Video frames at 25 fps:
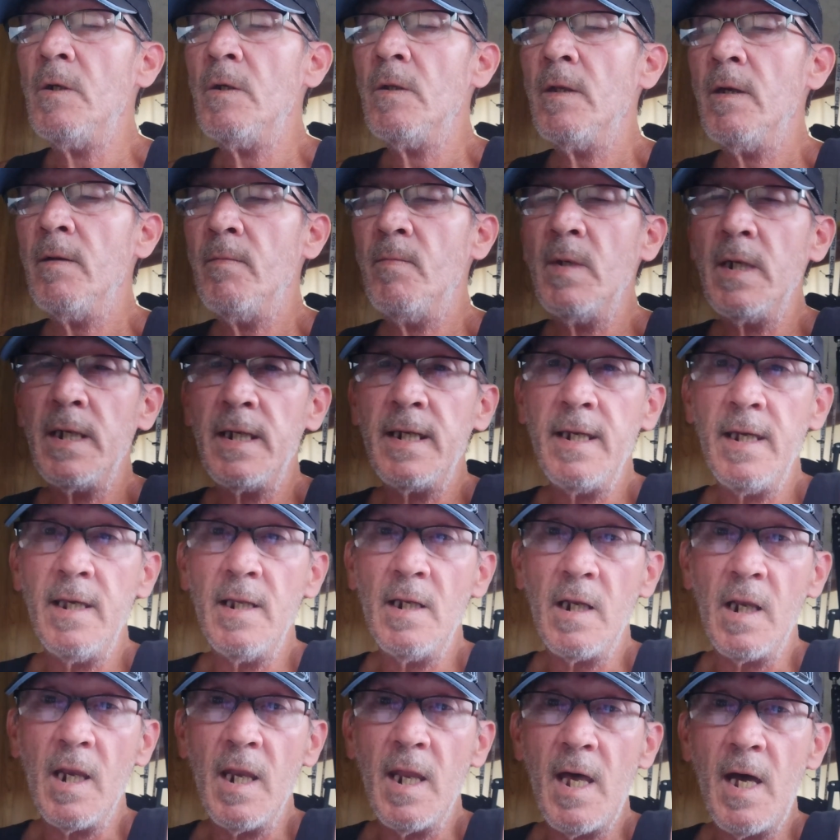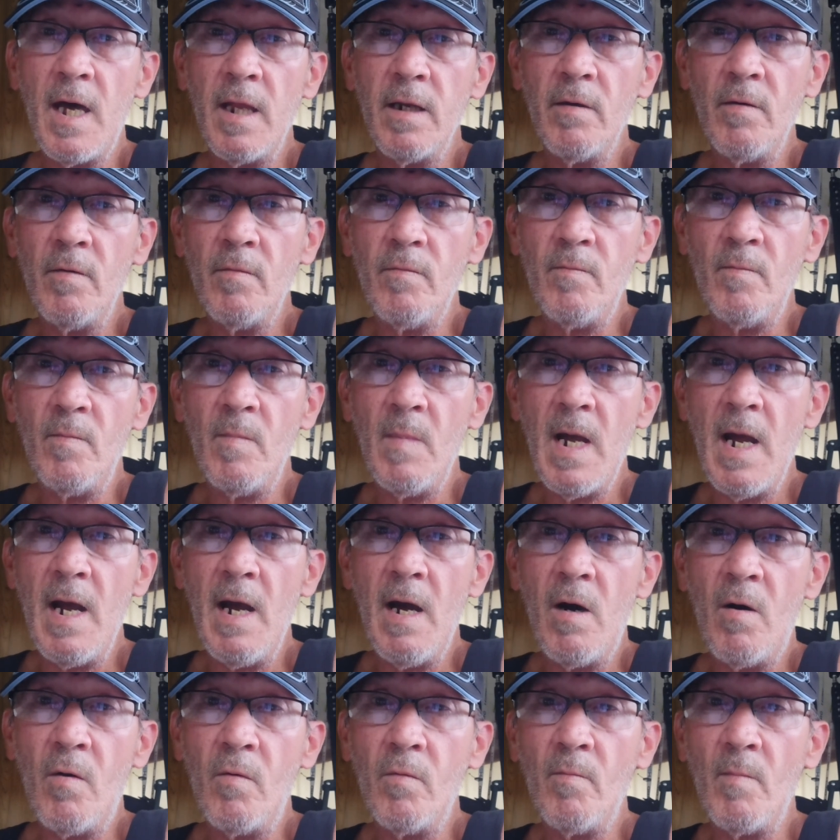They've been getting a lot of them
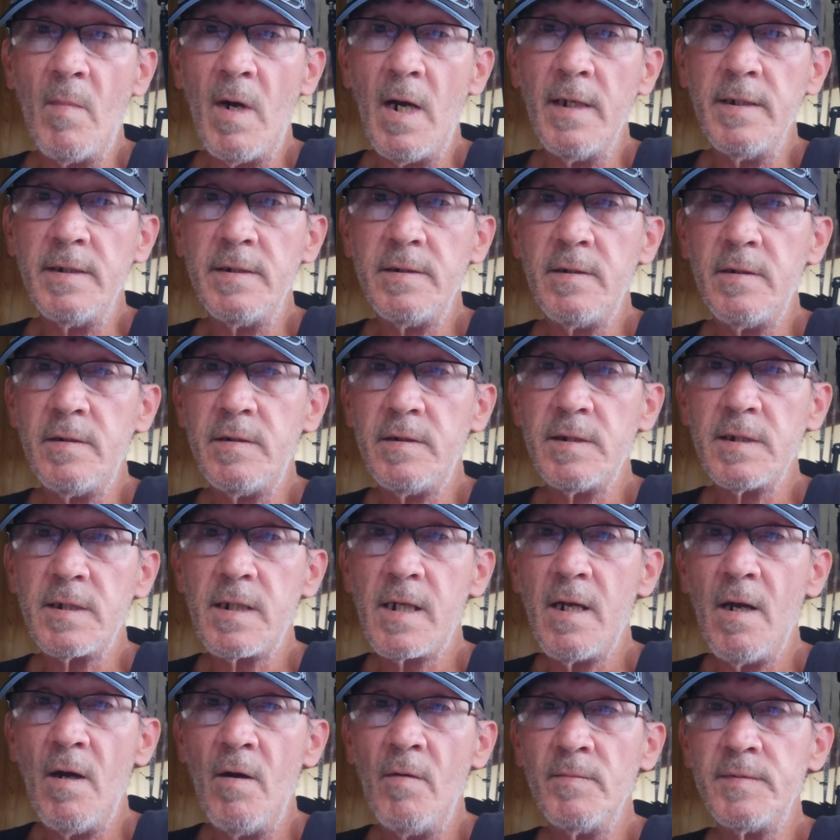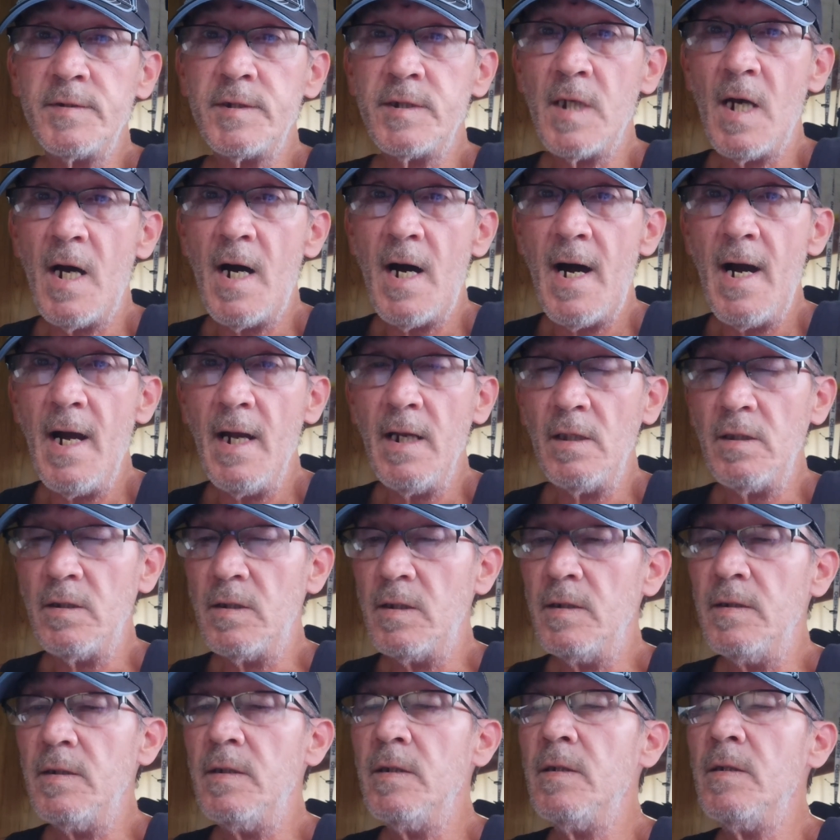out by Tecumseh
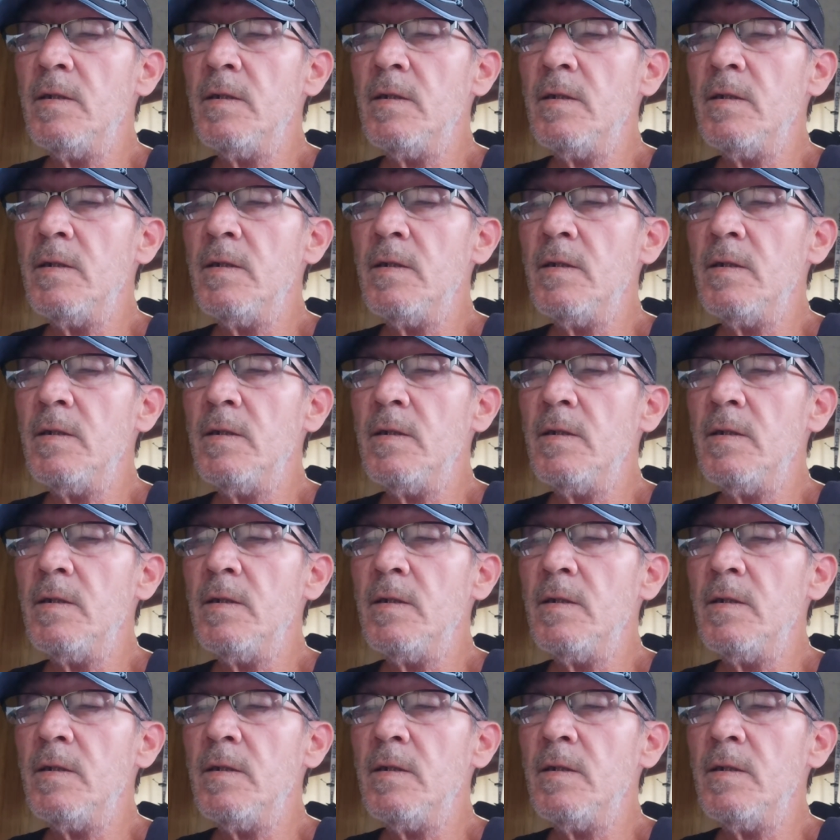Island.